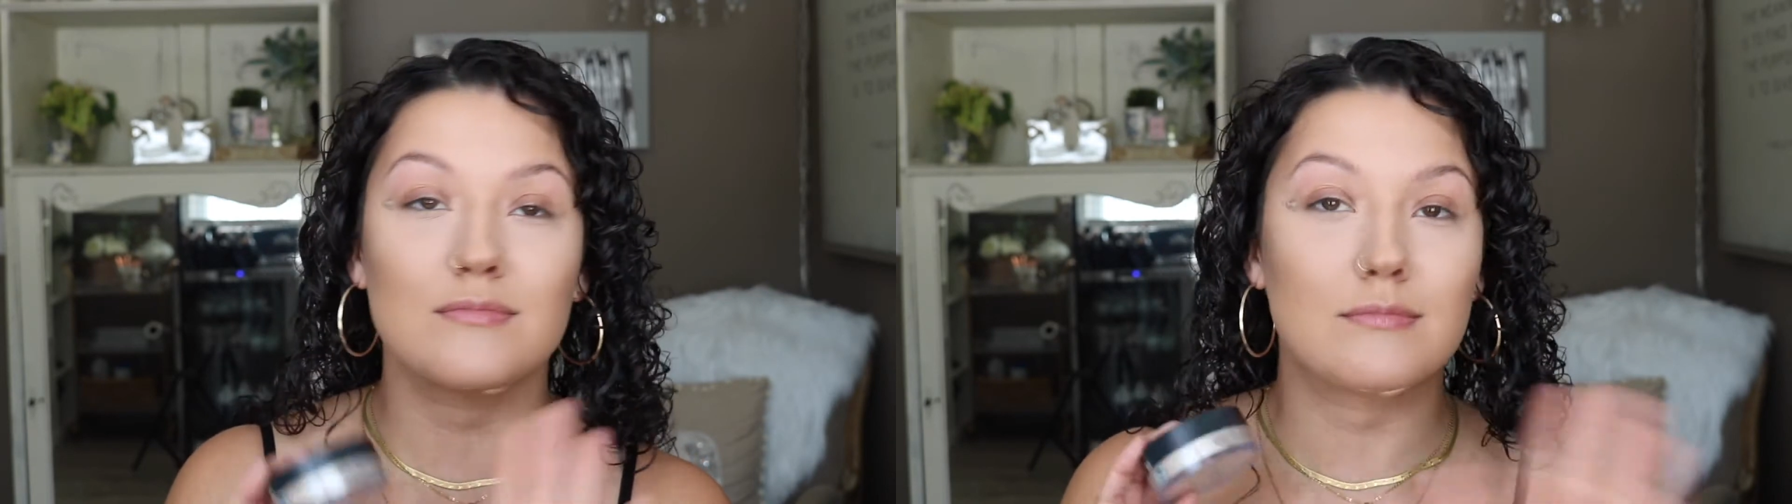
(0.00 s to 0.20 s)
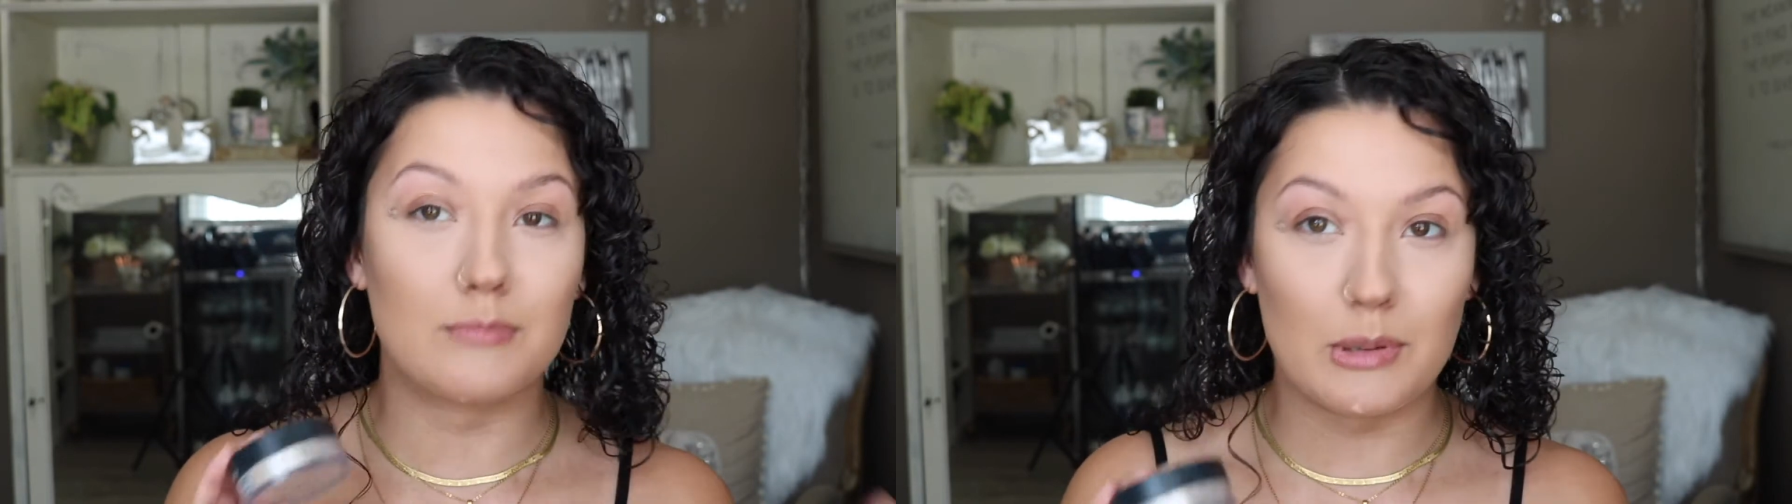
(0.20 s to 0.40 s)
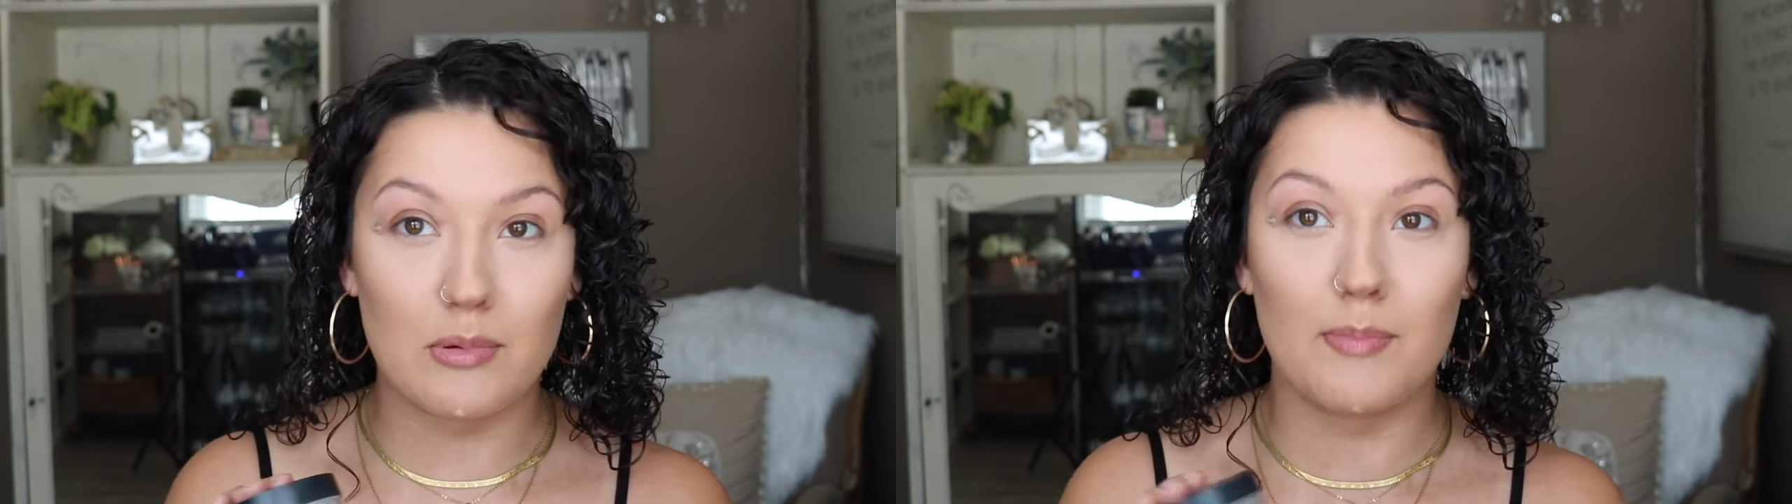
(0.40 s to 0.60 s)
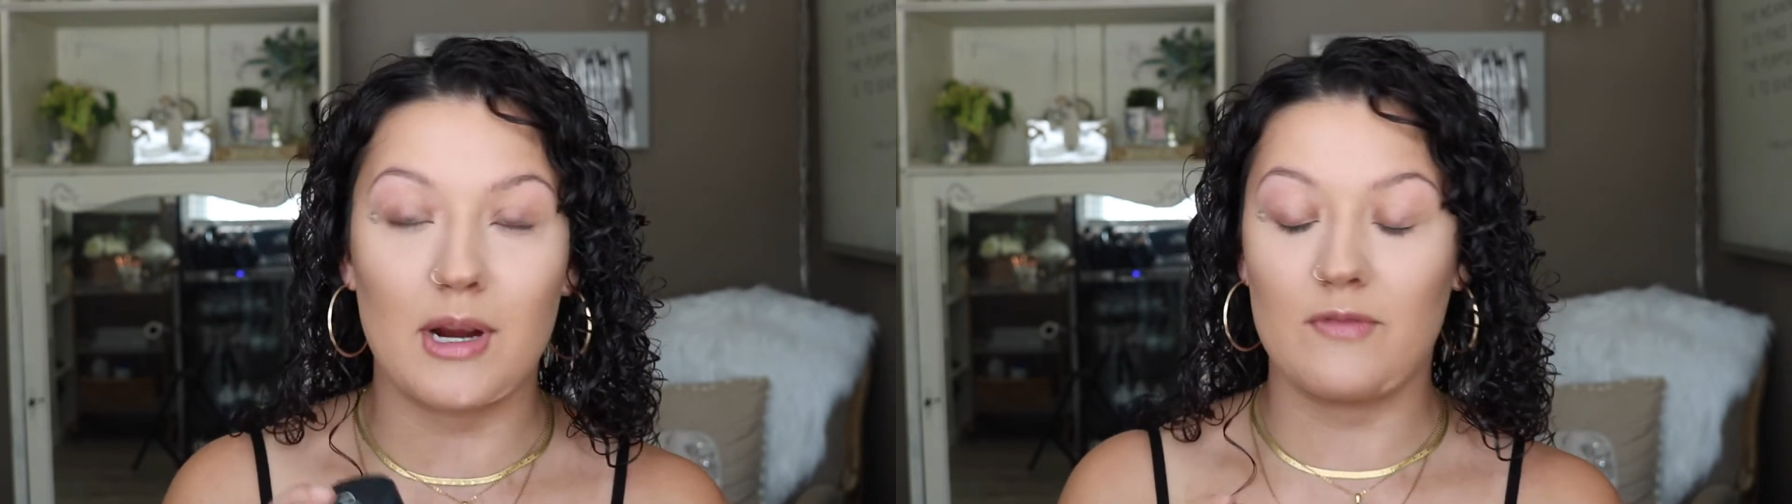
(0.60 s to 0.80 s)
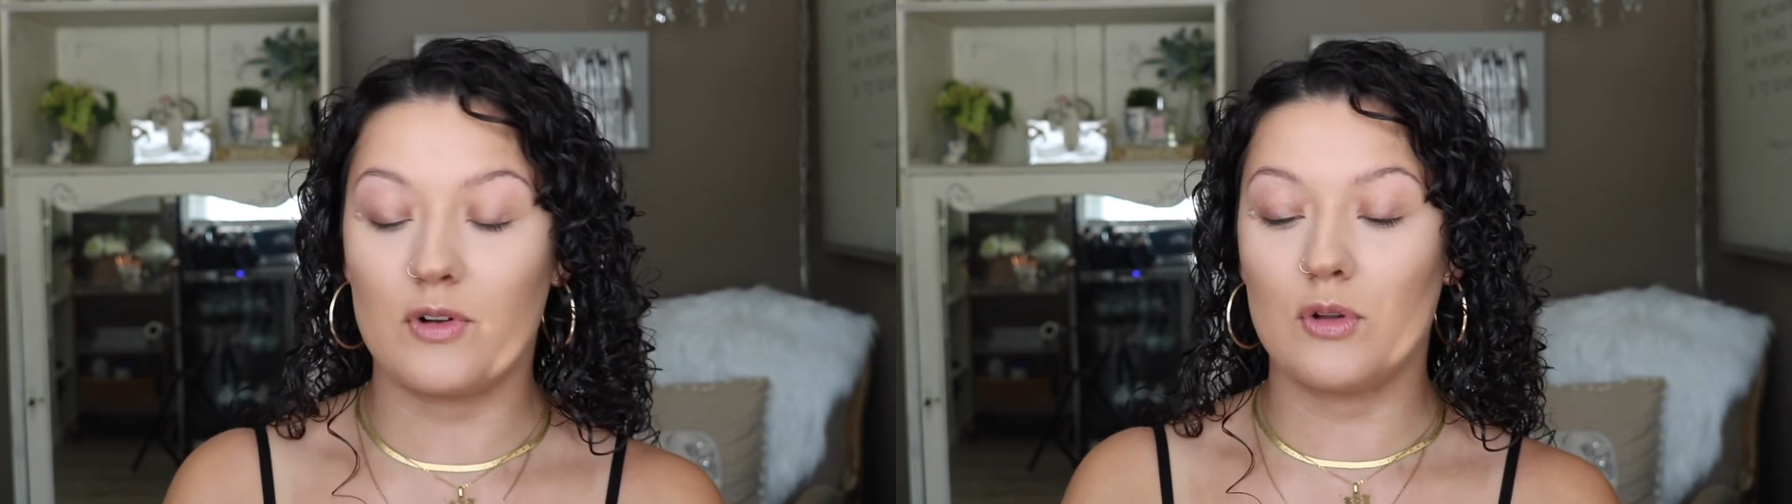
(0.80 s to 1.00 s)
be
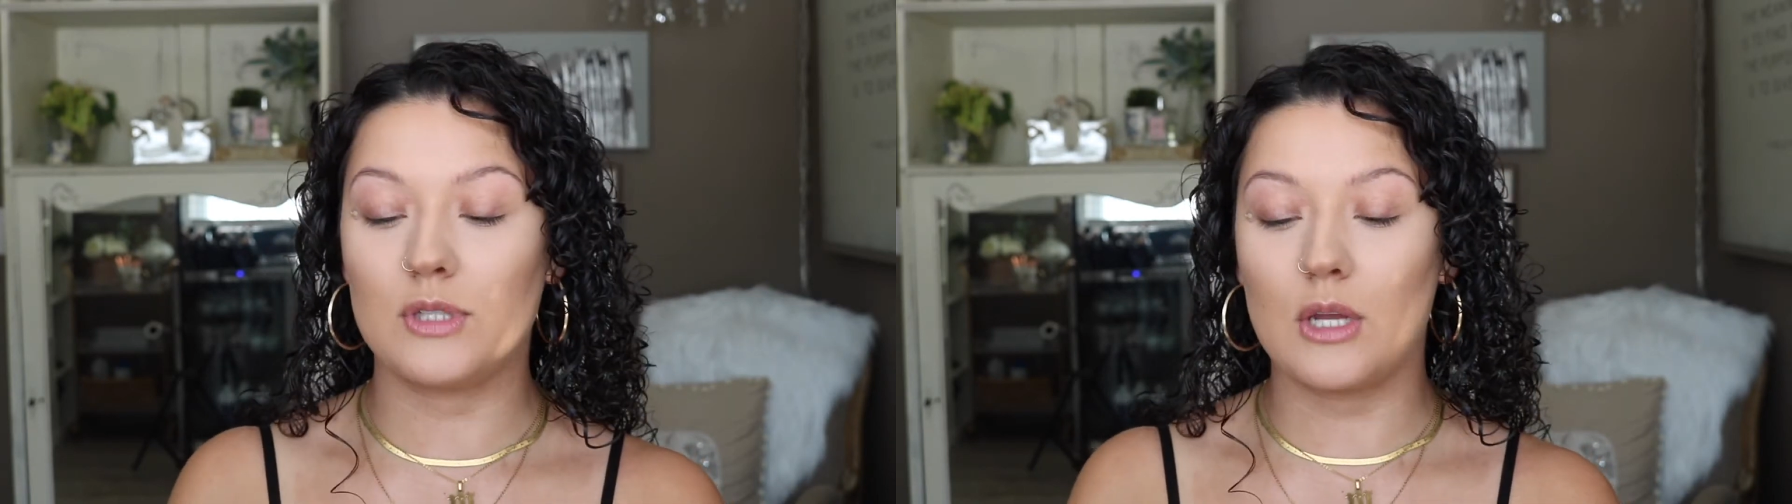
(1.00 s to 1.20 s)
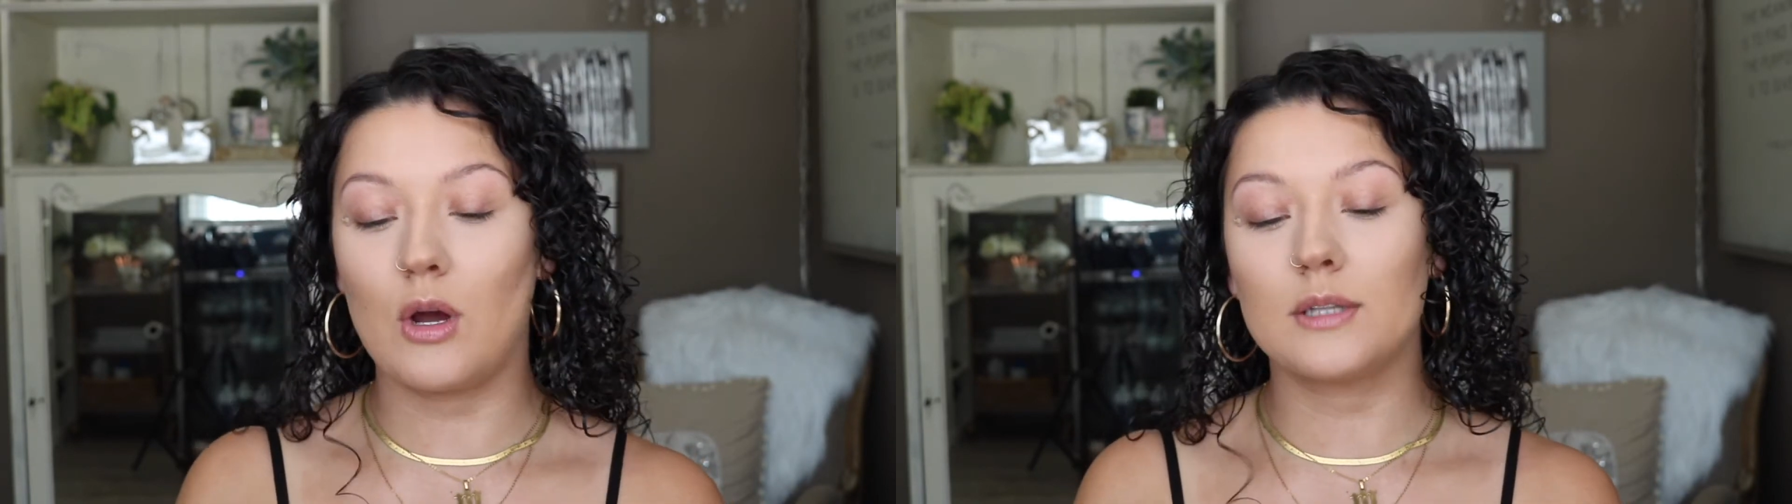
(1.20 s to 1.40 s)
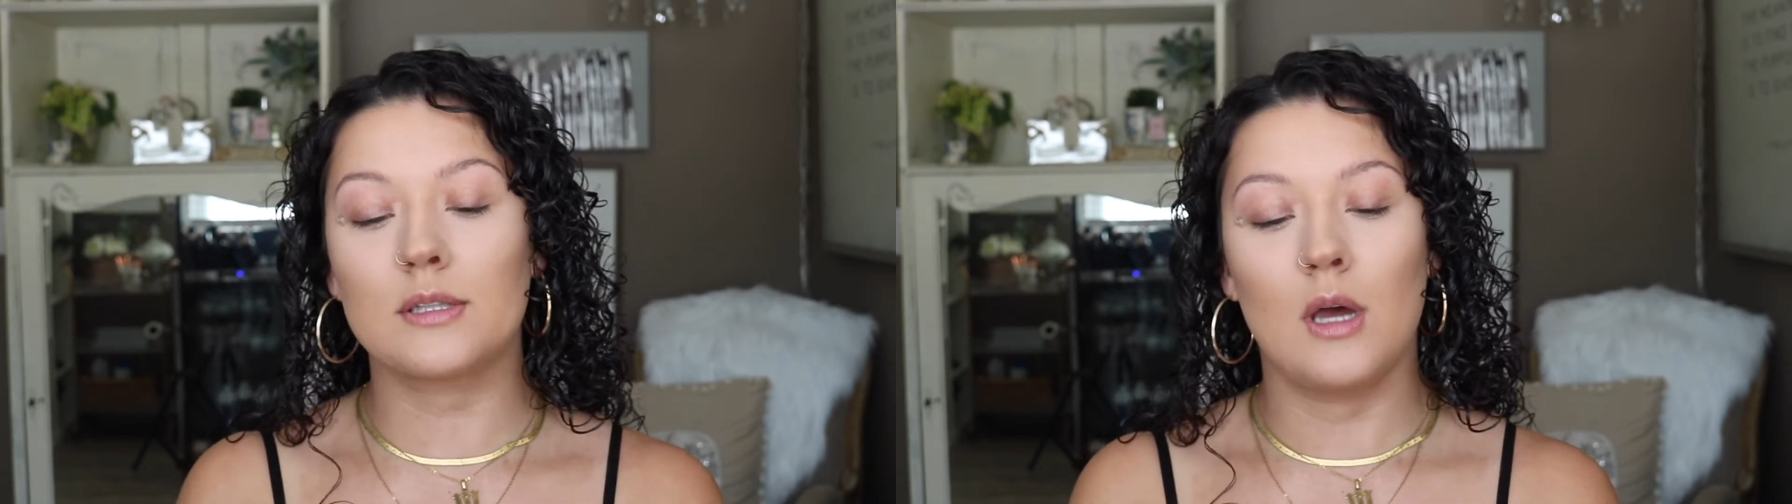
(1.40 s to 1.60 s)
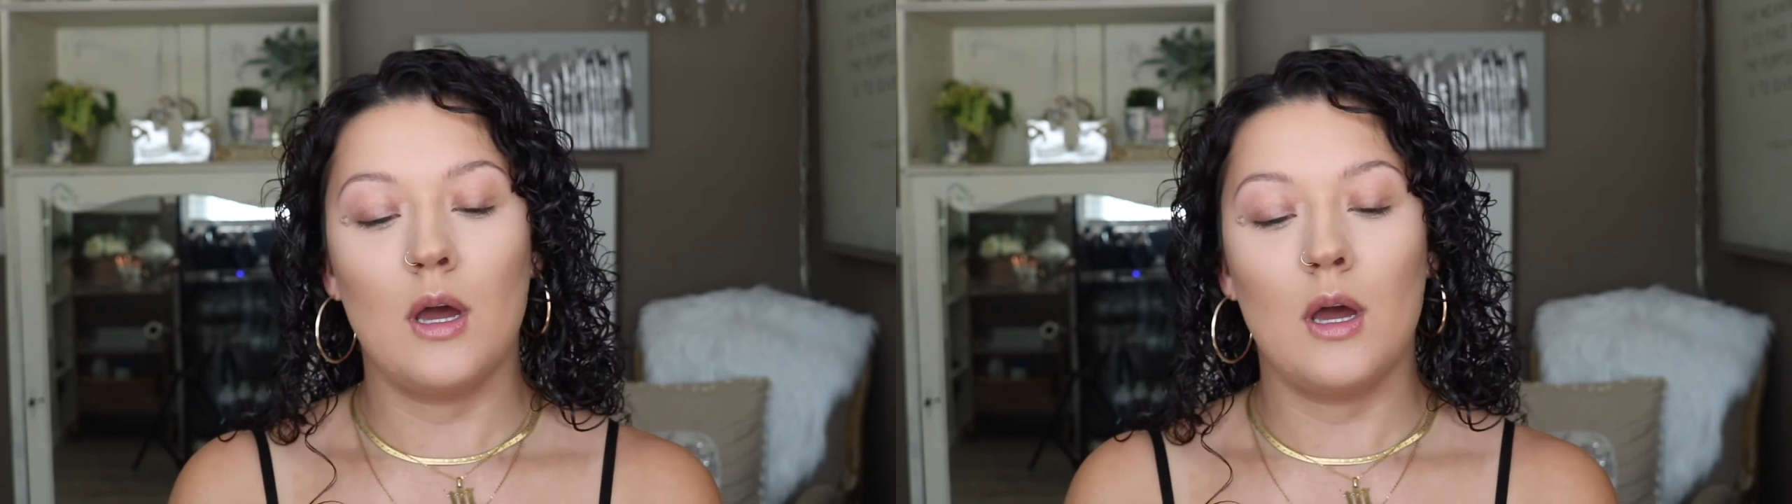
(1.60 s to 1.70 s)
prepared for closing costs.